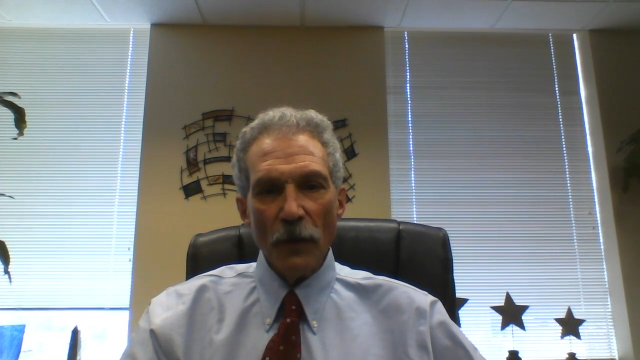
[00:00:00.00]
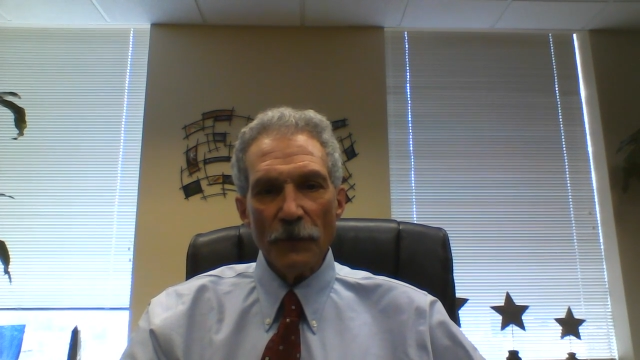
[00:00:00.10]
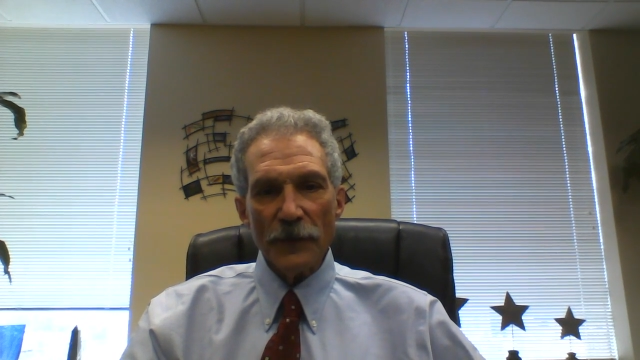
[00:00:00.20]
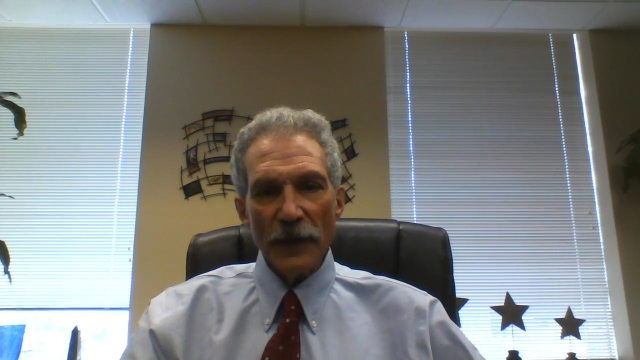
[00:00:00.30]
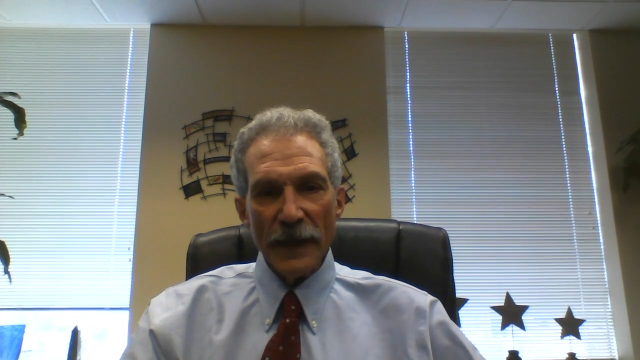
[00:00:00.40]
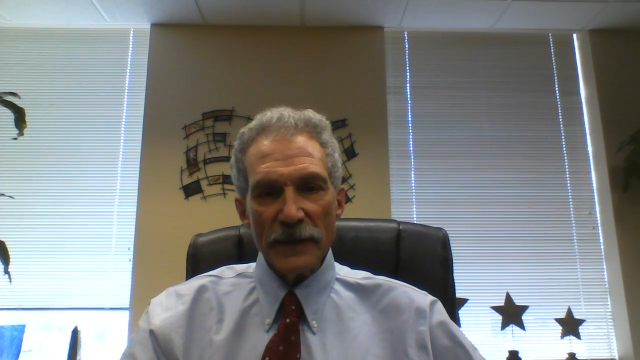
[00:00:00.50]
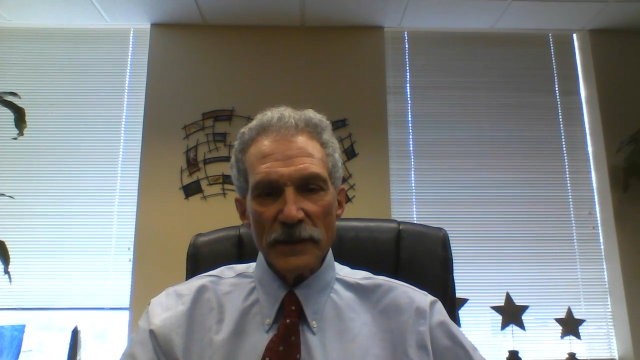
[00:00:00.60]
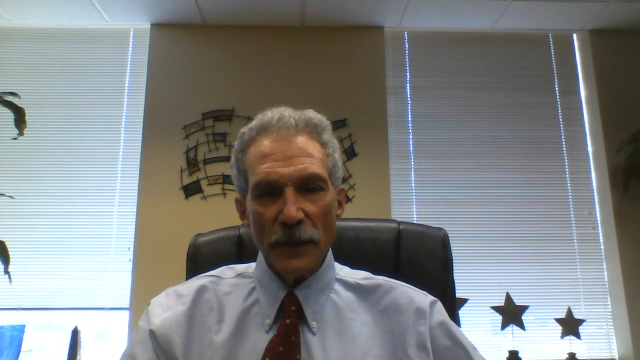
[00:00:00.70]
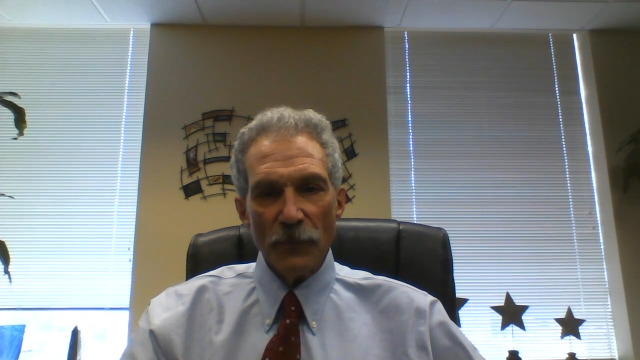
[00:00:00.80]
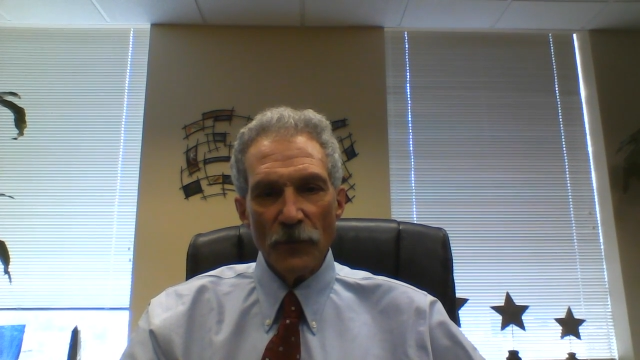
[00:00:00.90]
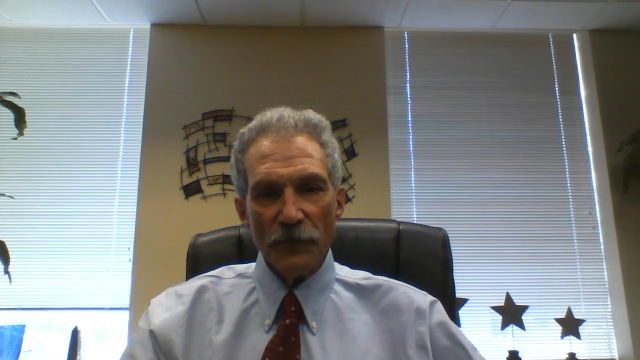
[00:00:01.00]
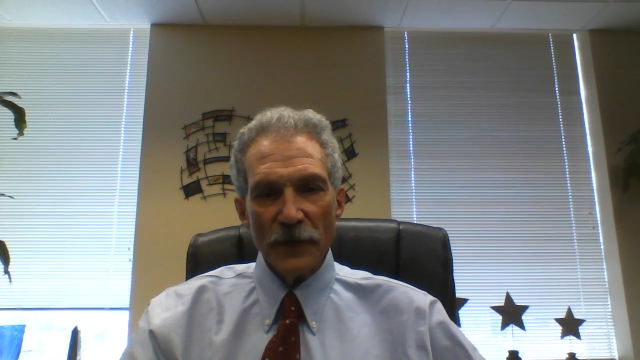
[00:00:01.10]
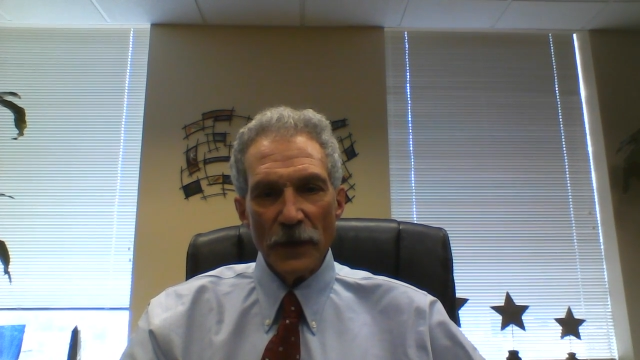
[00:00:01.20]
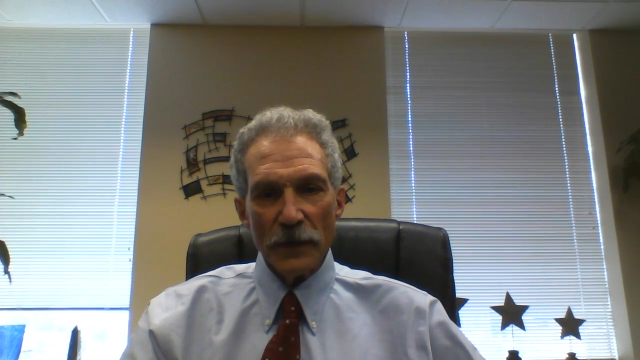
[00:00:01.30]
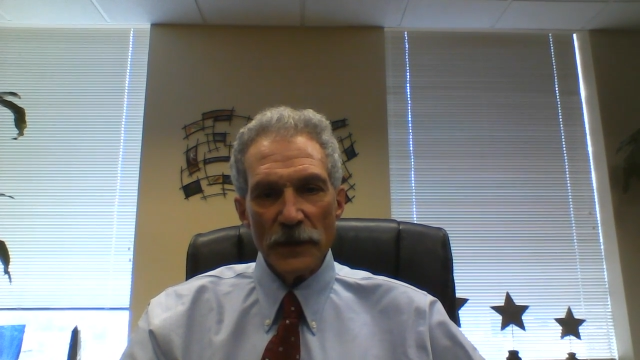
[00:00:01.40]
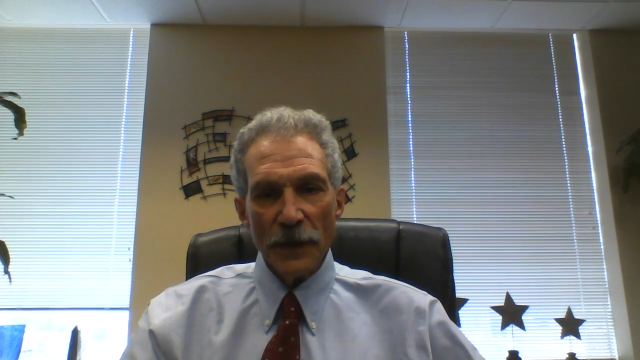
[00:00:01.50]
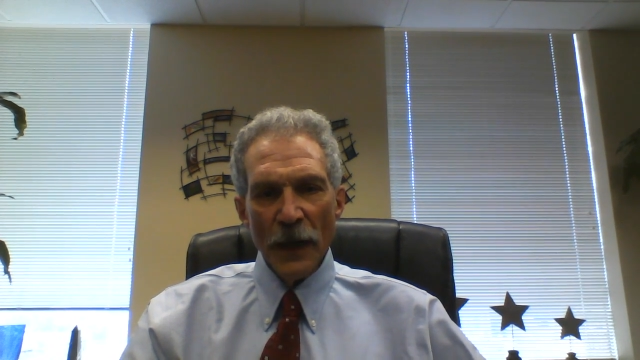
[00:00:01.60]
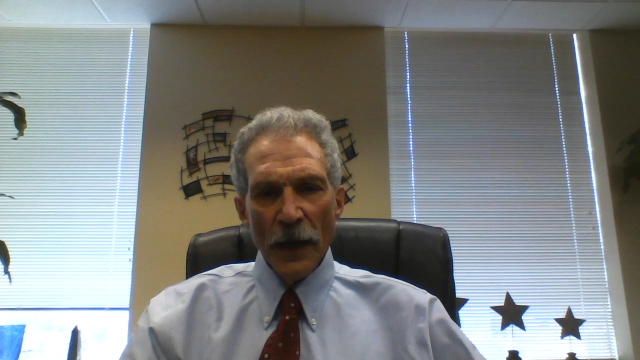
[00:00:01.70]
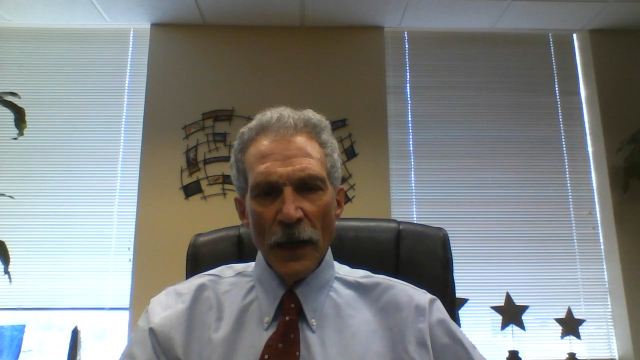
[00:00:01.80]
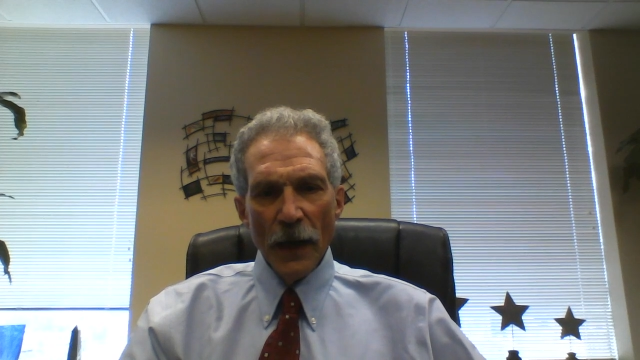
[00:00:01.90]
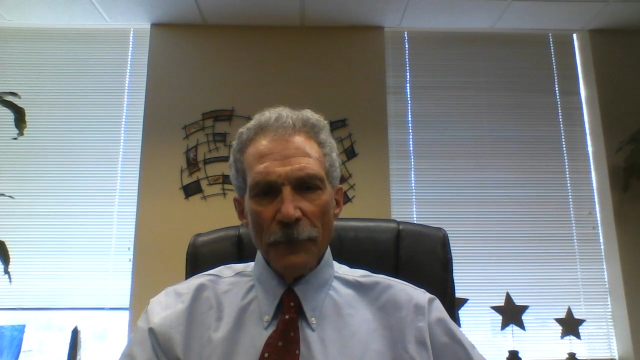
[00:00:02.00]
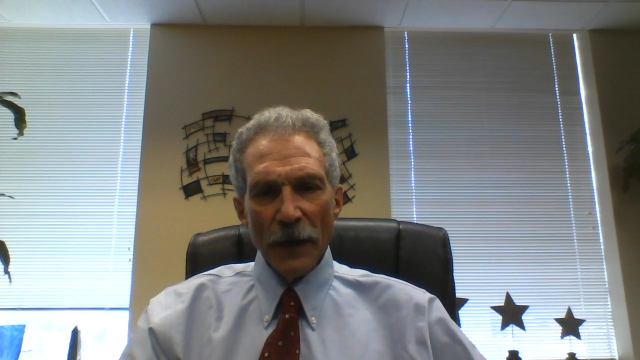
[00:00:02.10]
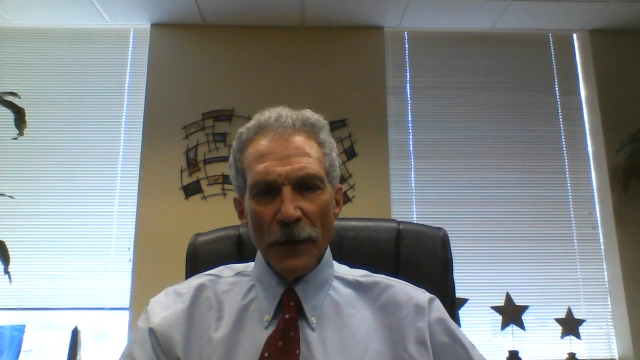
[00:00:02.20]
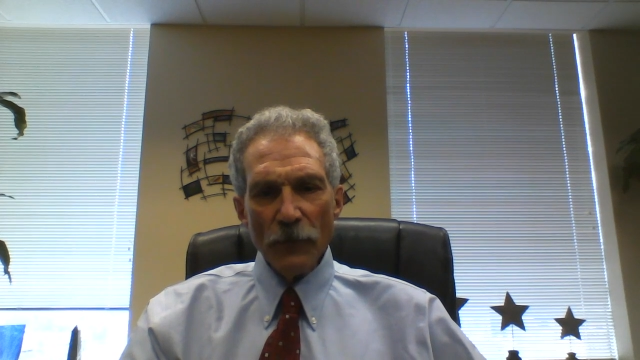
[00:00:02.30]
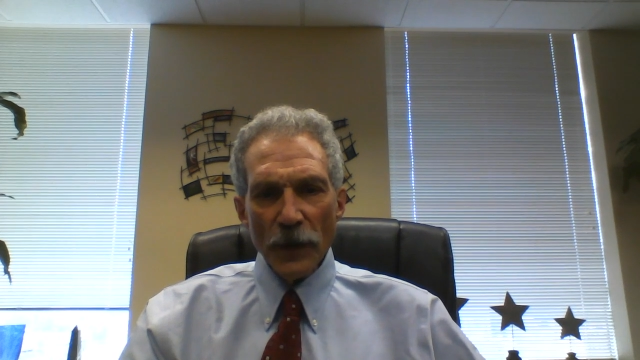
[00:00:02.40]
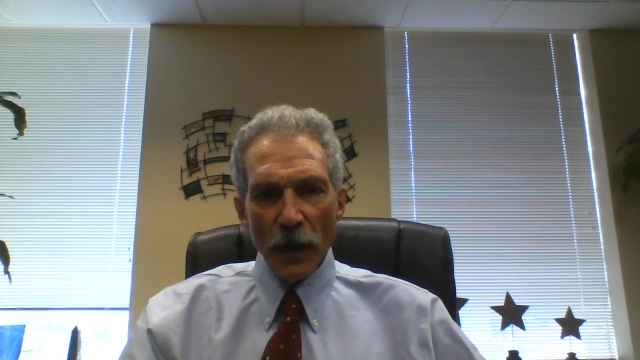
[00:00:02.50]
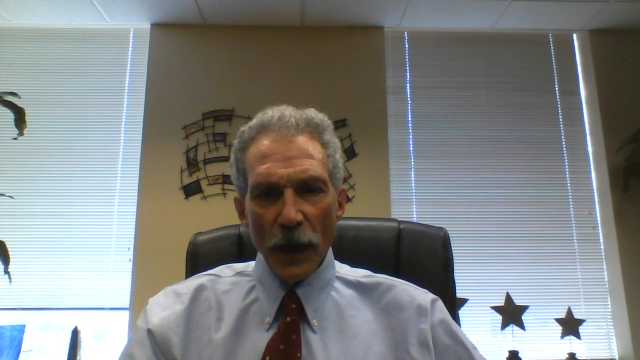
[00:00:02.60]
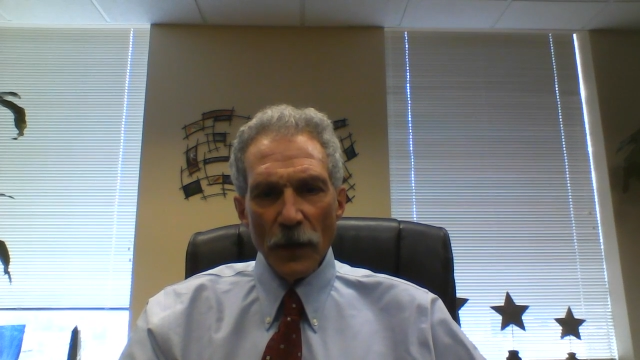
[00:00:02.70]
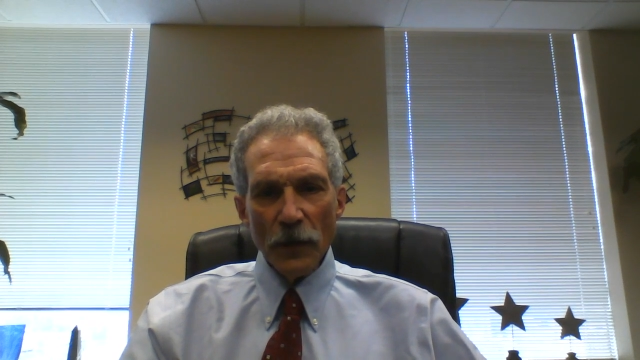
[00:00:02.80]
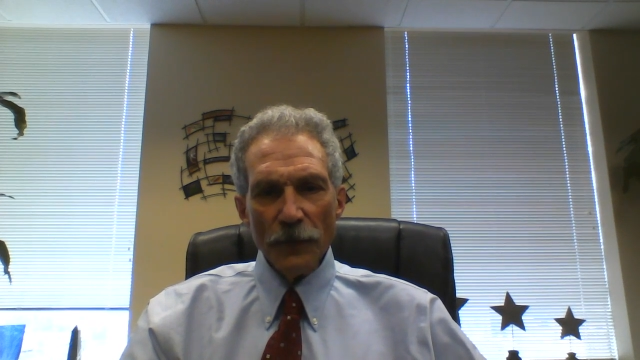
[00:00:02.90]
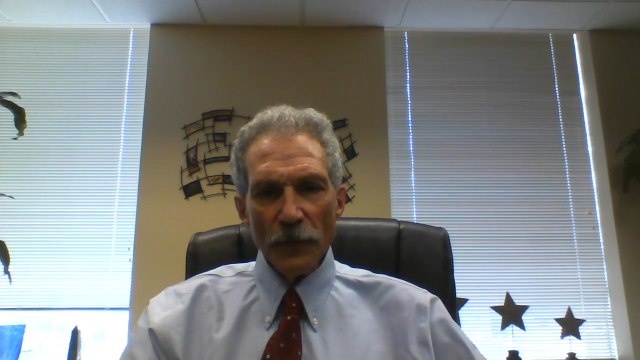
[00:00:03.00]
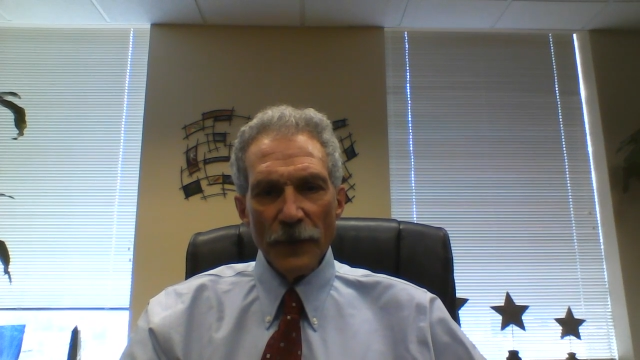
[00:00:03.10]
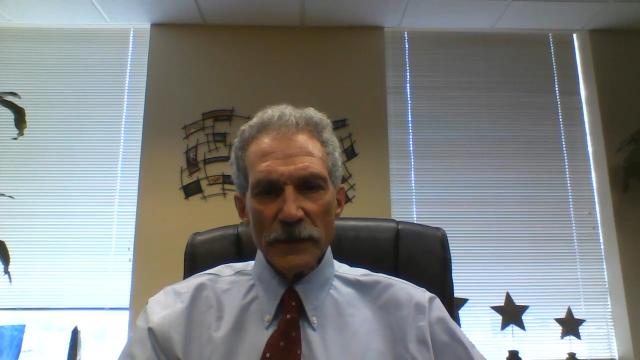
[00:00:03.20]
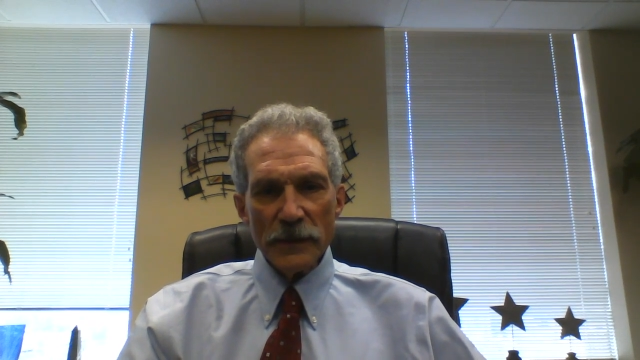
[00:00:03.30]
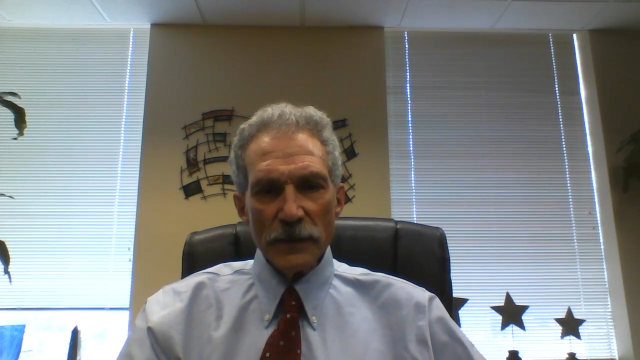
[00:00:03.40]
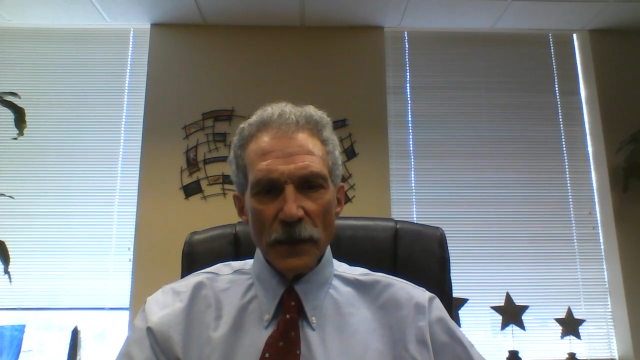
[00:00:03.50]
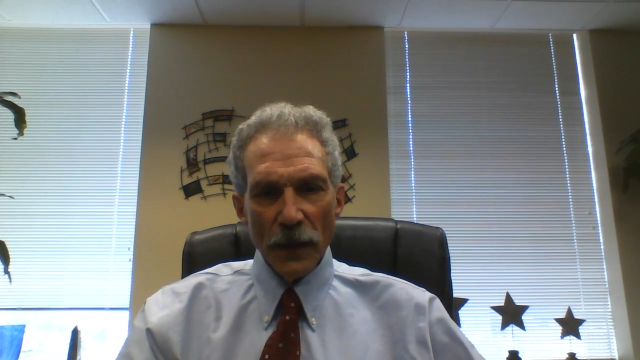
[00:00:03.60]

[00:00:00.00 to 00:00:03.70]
over the last number of years. I wrote an article that's